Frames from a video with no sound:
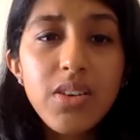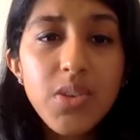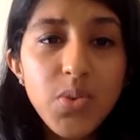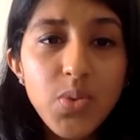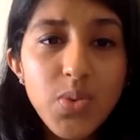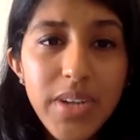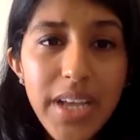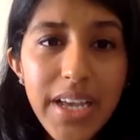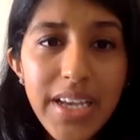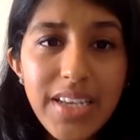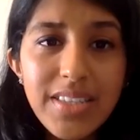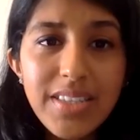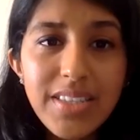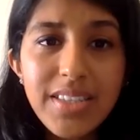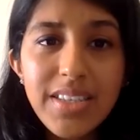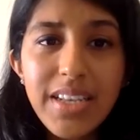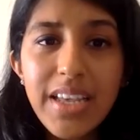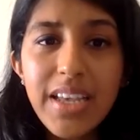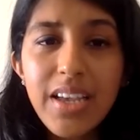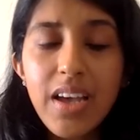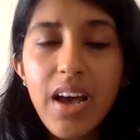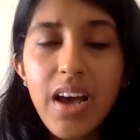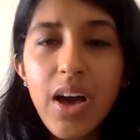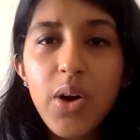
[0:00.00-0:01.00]
do next,
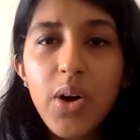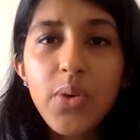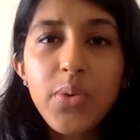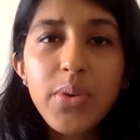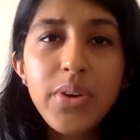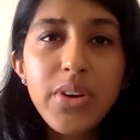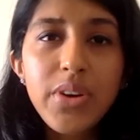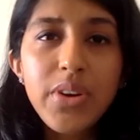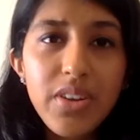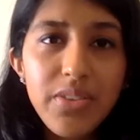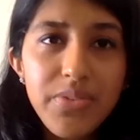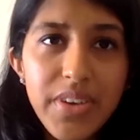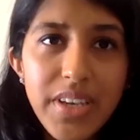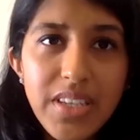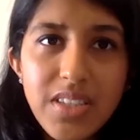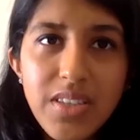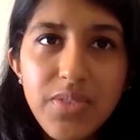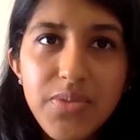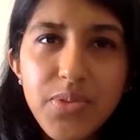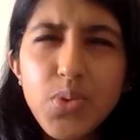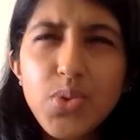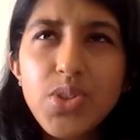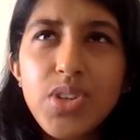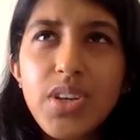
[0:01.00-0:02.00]
like how are we going to face the
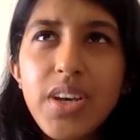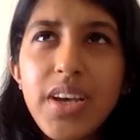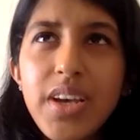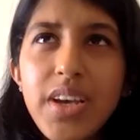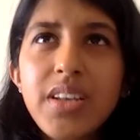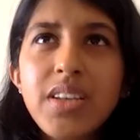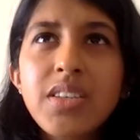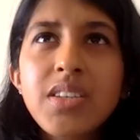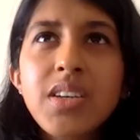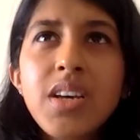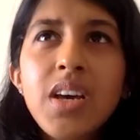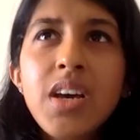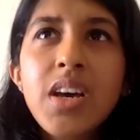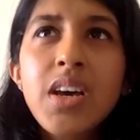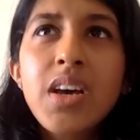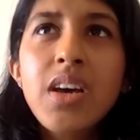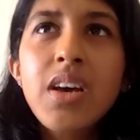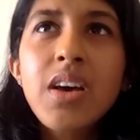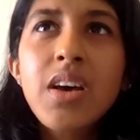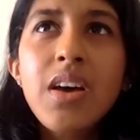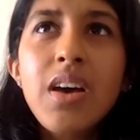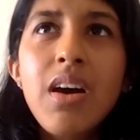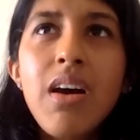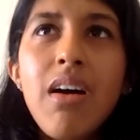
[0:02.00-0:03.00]
future. And
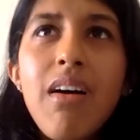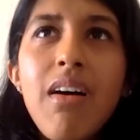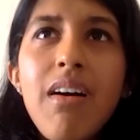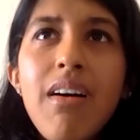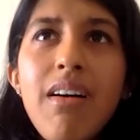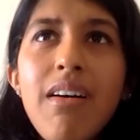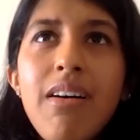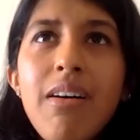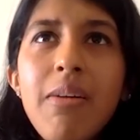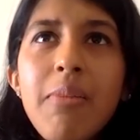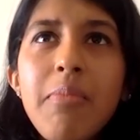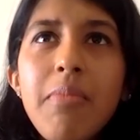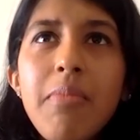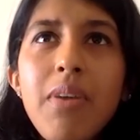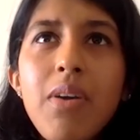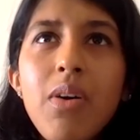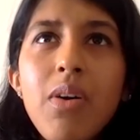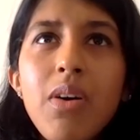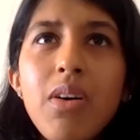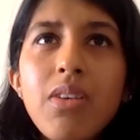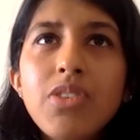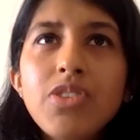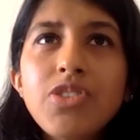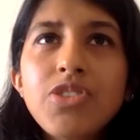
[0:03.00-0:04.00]

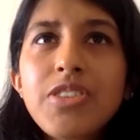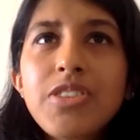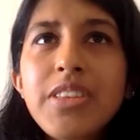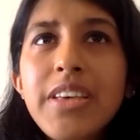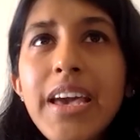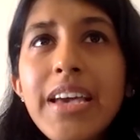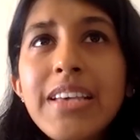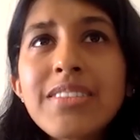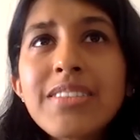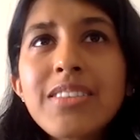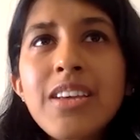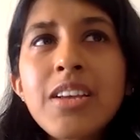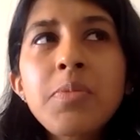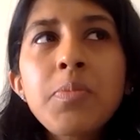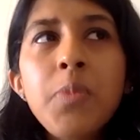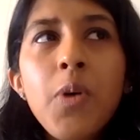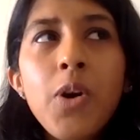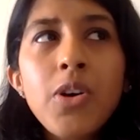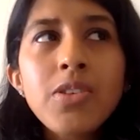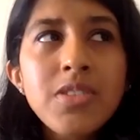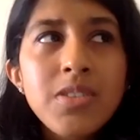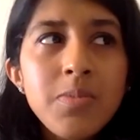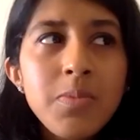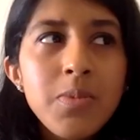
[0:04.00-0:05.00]
to the extent
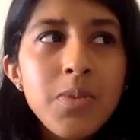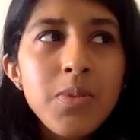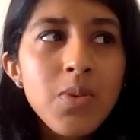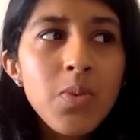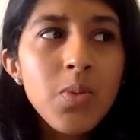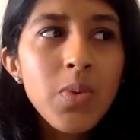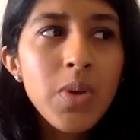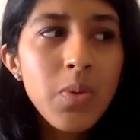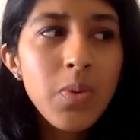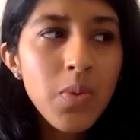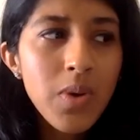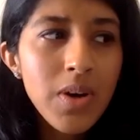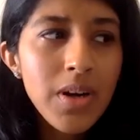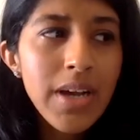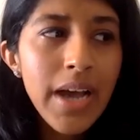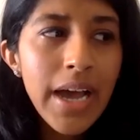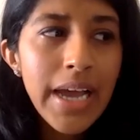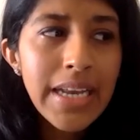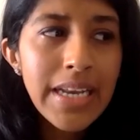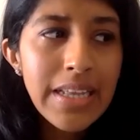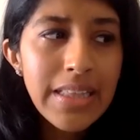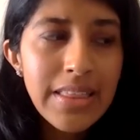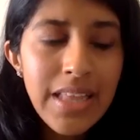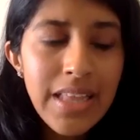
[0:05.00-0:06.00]
possible, we were
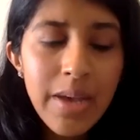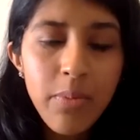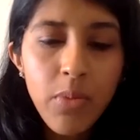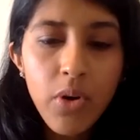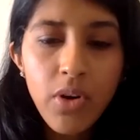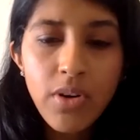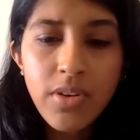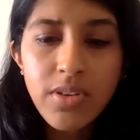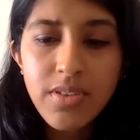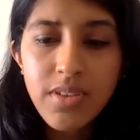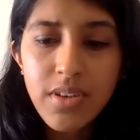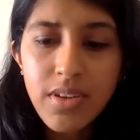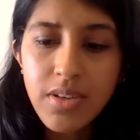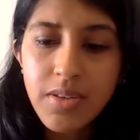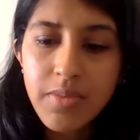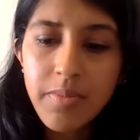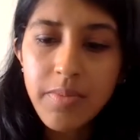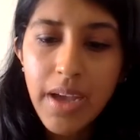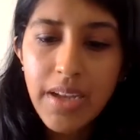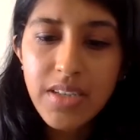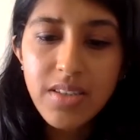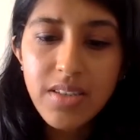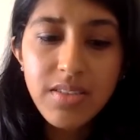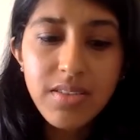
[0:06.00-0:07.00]
guiding them on certain
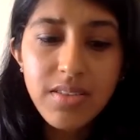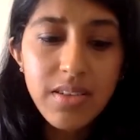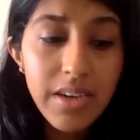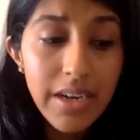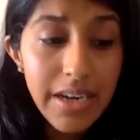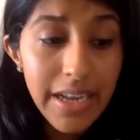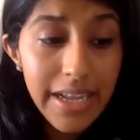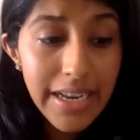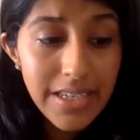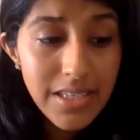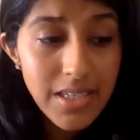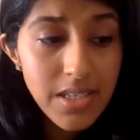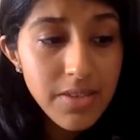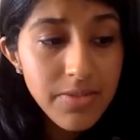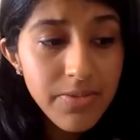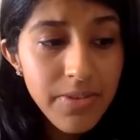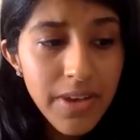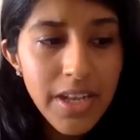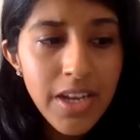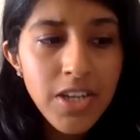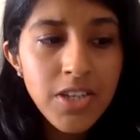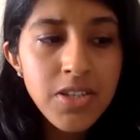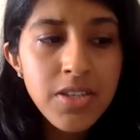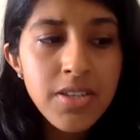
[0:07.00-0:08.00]
matters related to
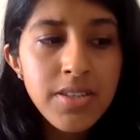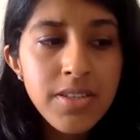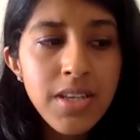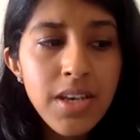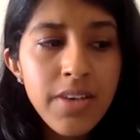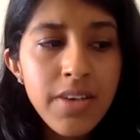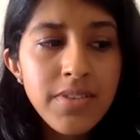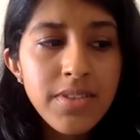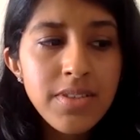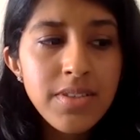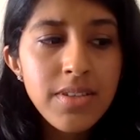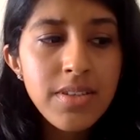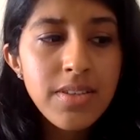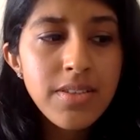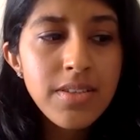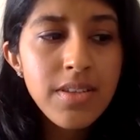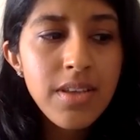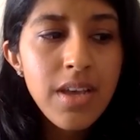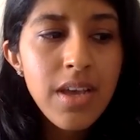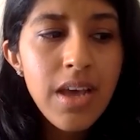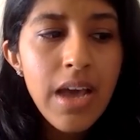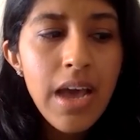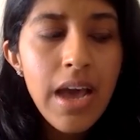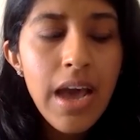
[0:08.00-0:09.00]
financial services
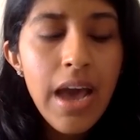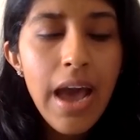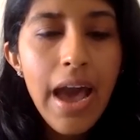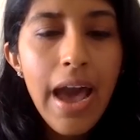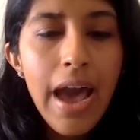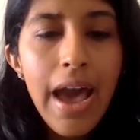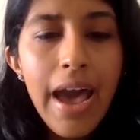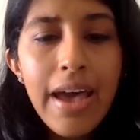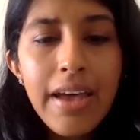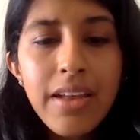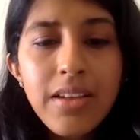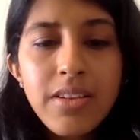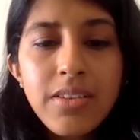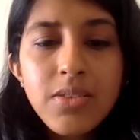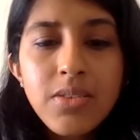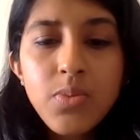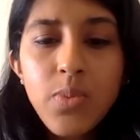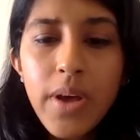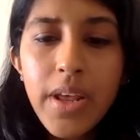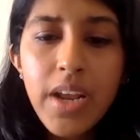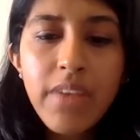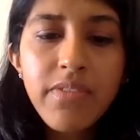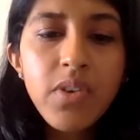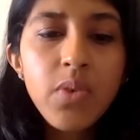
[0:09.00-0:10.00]
and
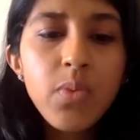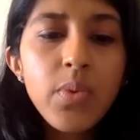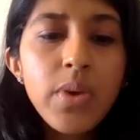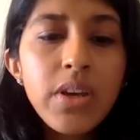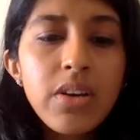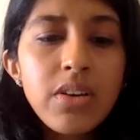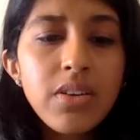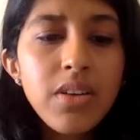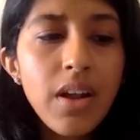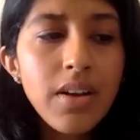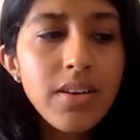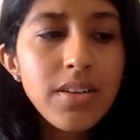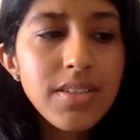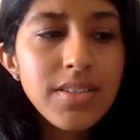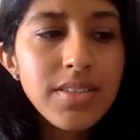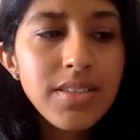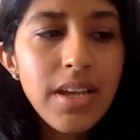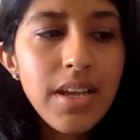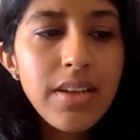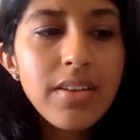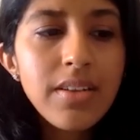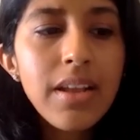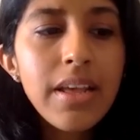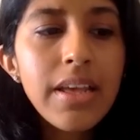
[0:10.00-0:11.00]
wherever we could
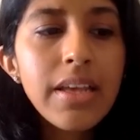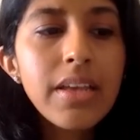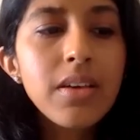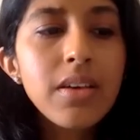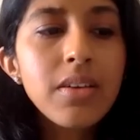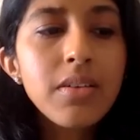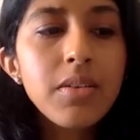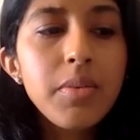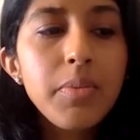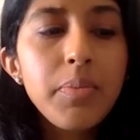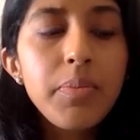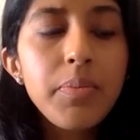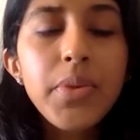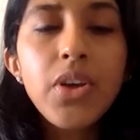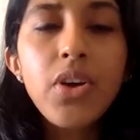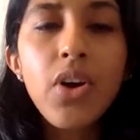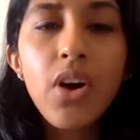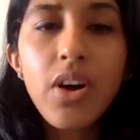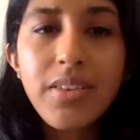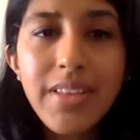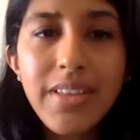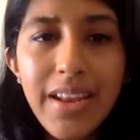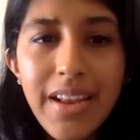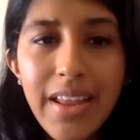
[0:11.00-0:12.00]
understand, like
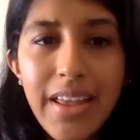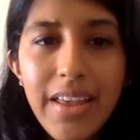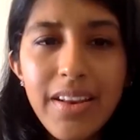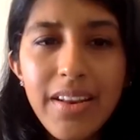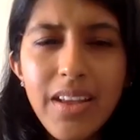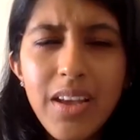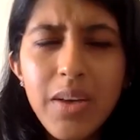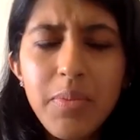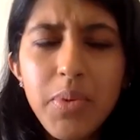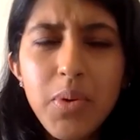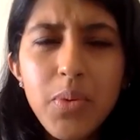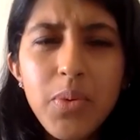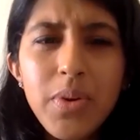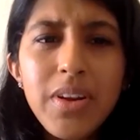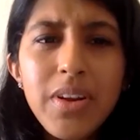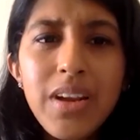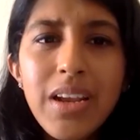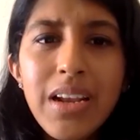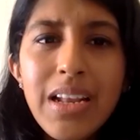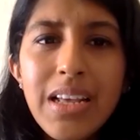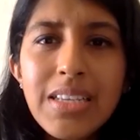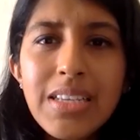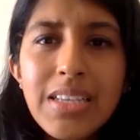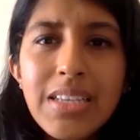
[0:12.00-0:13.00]
beyond that area. But we
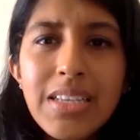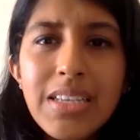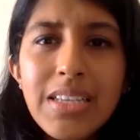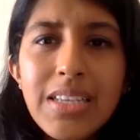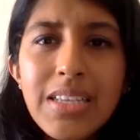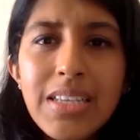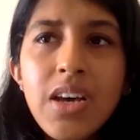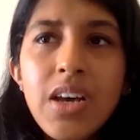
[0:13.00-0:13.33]
realized that